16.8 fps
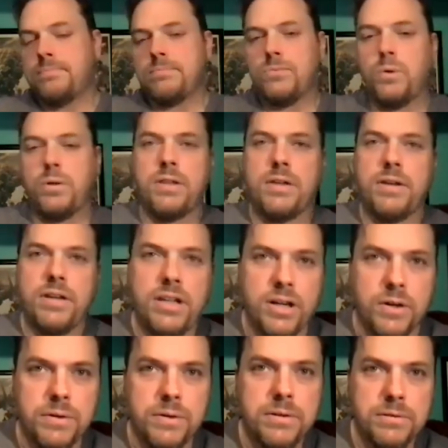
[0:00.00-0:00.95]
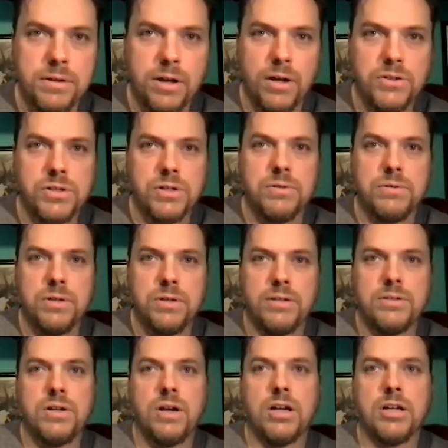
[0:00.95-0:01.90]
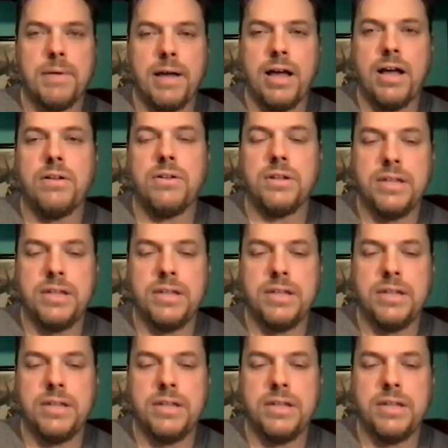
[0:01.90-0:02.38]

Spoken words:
Well, you also talking about how